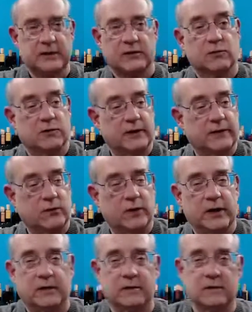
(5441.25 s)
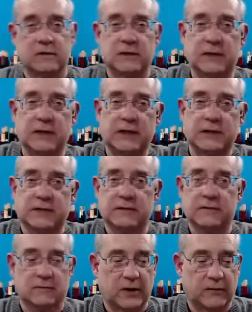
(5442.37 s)
So we're going to give away some of these,
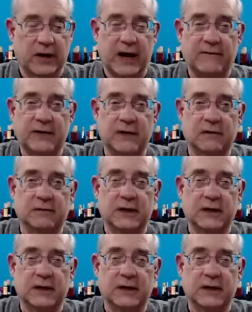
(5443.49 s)
whatever I have here.